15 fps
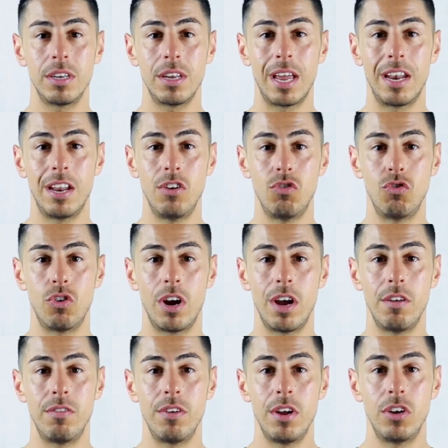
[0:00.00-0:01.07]
and then
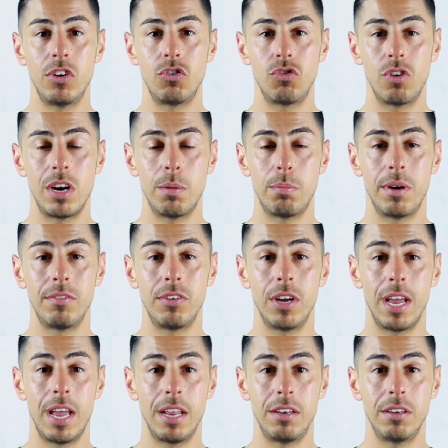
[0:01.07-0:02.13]
drive straight above your
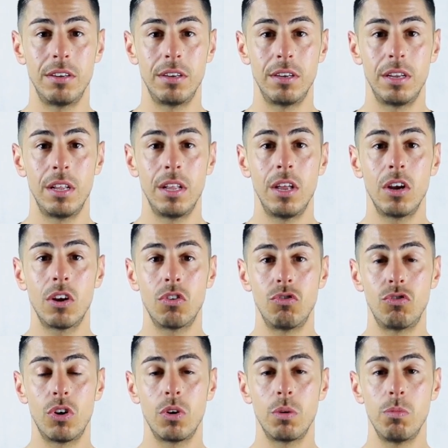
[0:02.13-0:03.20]
head. Control the